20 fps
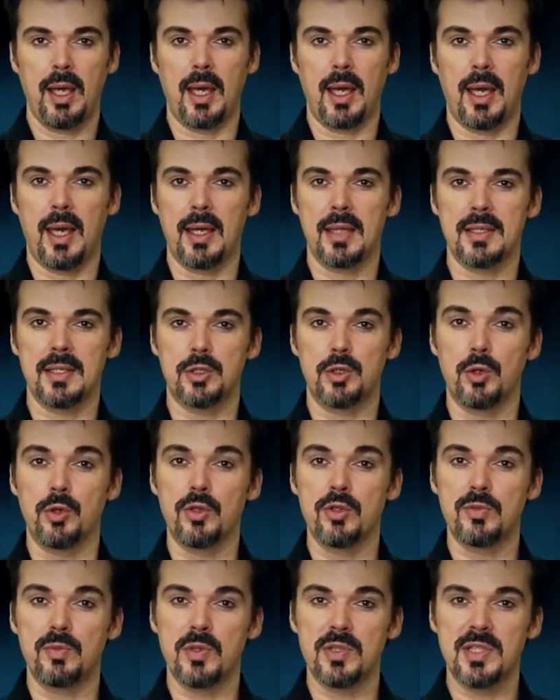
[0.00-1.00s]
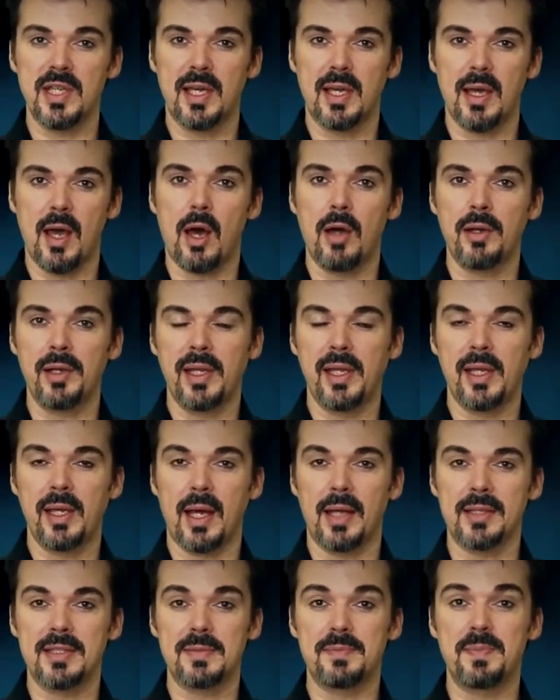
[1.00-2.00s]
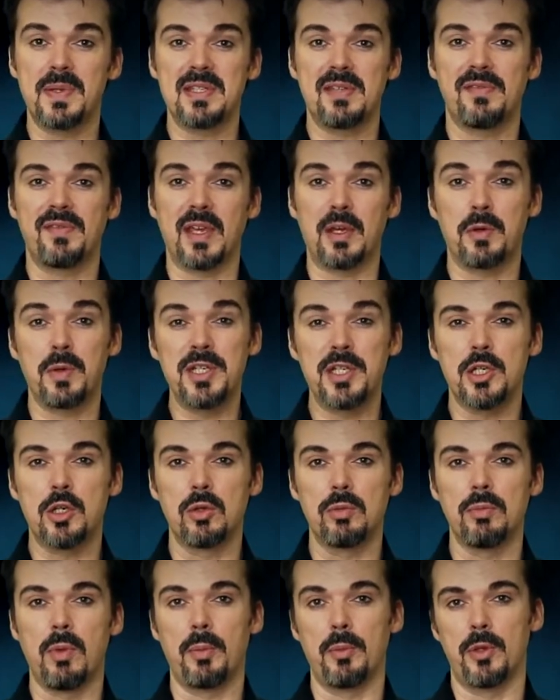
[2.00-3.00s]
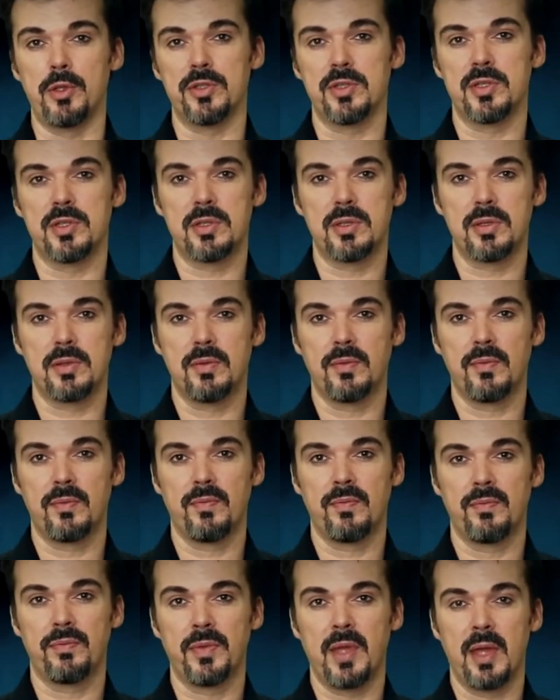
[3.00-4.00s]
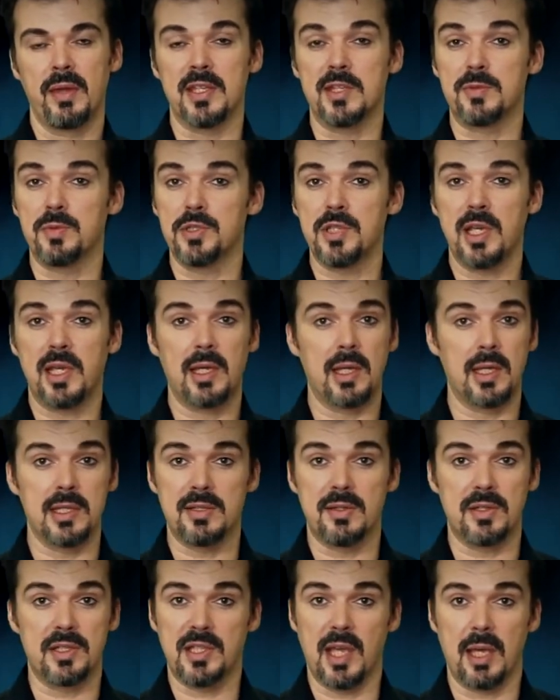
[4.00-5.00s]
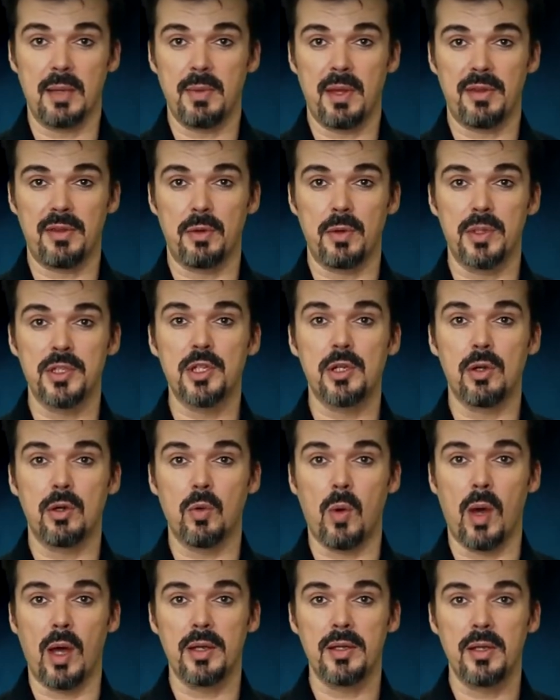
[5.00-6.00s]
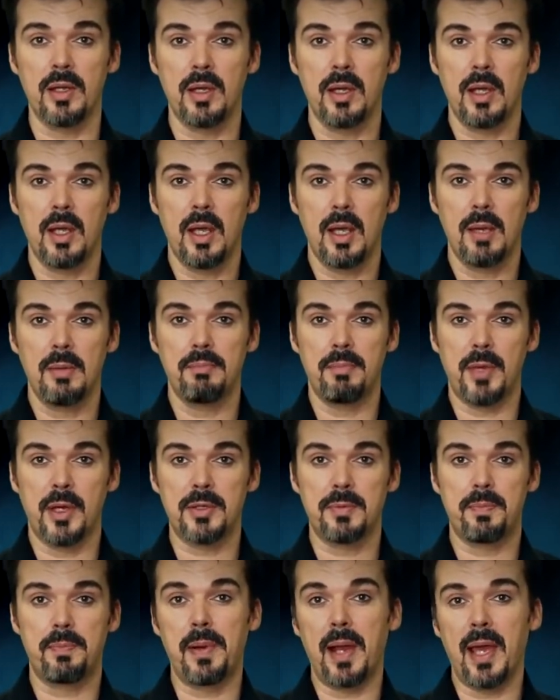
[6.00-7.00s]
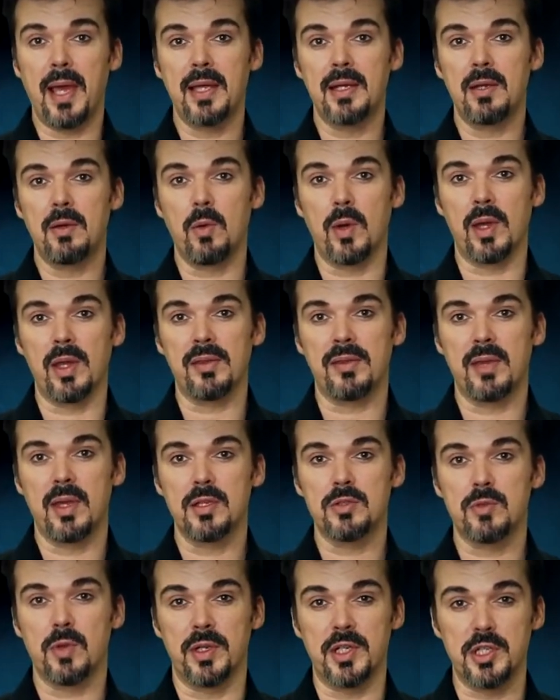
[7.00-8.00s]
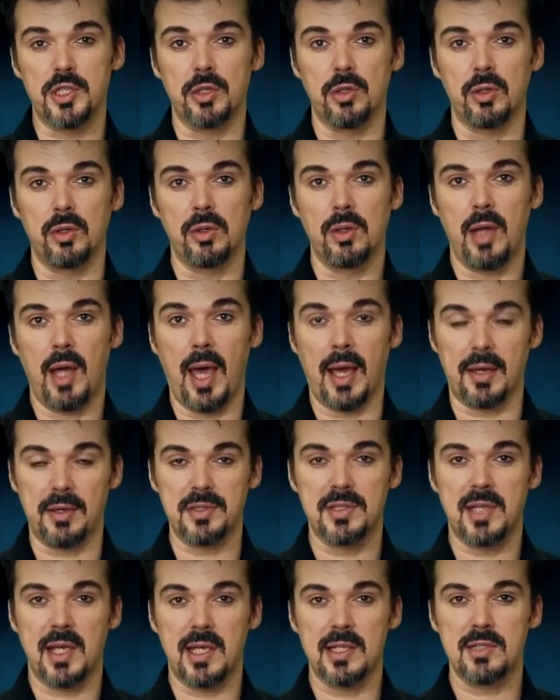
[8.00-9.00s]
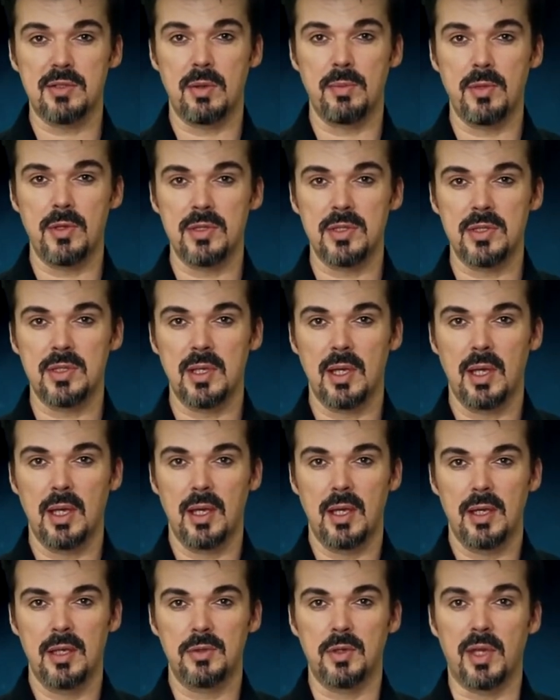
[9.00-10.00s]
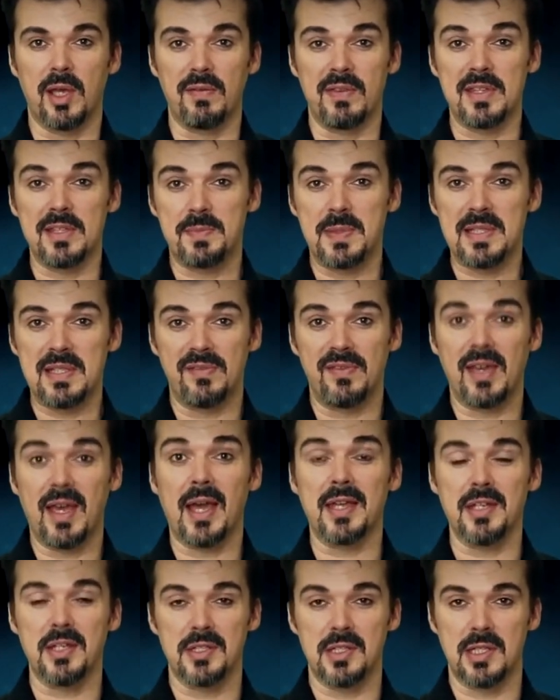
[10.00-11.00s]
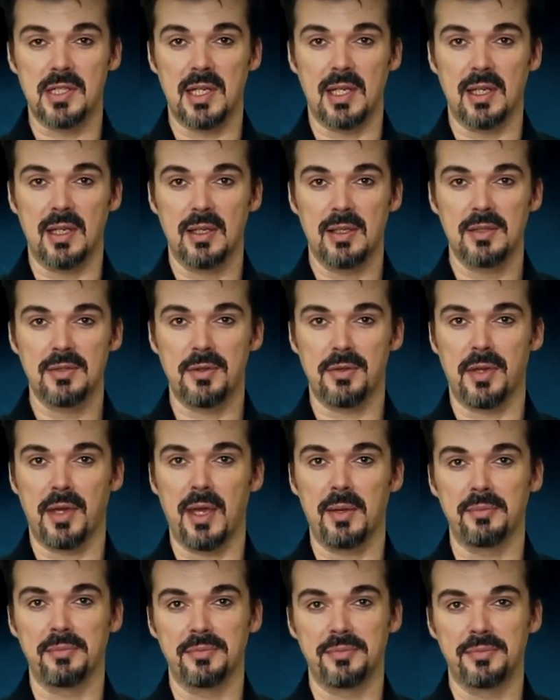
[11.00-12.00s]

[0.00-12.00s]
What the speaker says: and to use music only at specific critical moments. This music is the same as the original one, but played with traditional acoustic instruments to give this specific identity to the game.